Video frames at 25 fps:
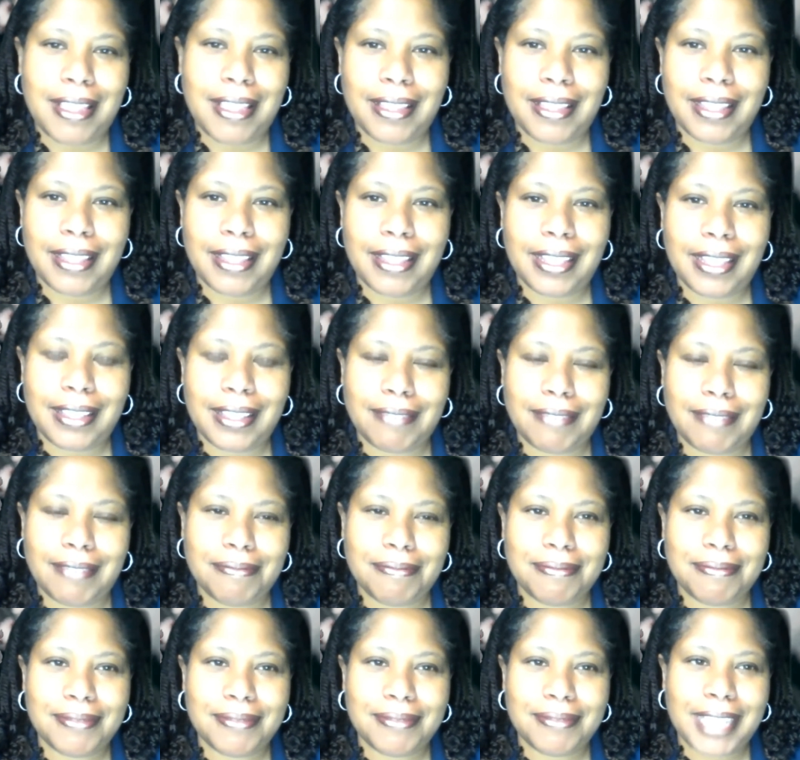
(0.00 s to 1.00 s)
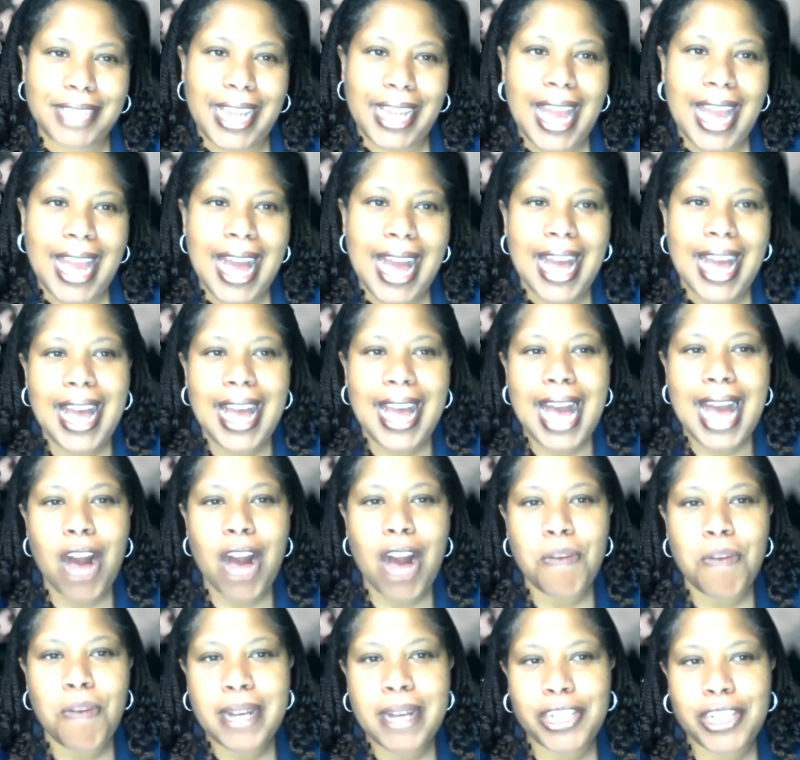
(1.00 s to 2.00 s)
uh, like
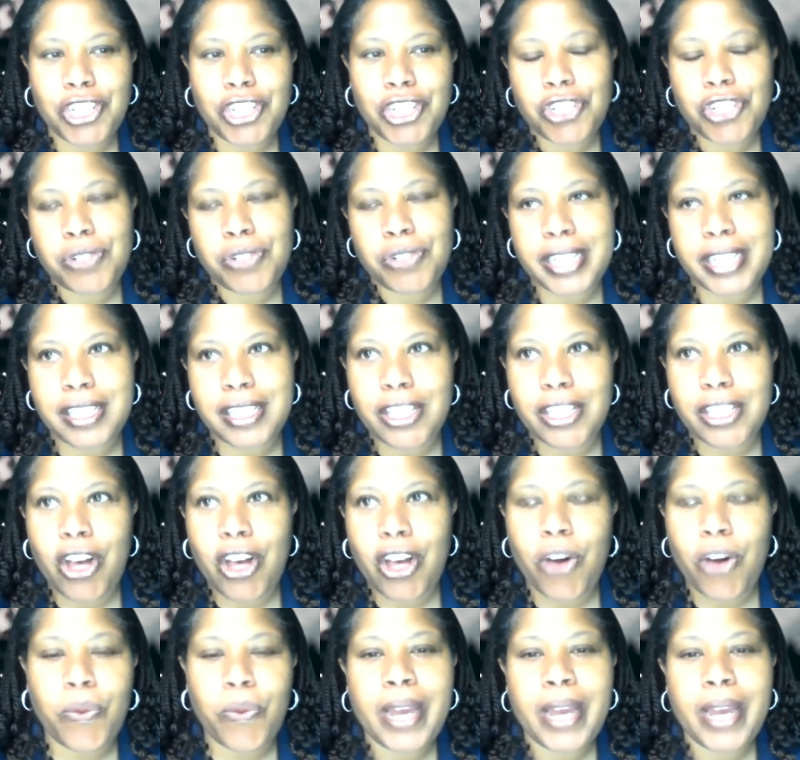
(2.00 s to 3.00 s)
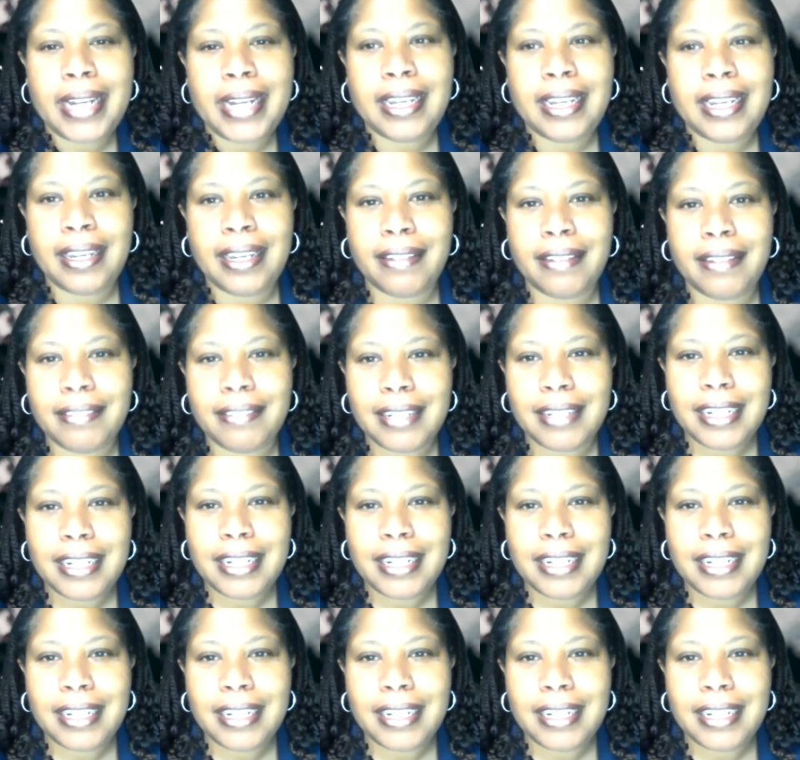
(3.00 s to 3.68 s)
how much students already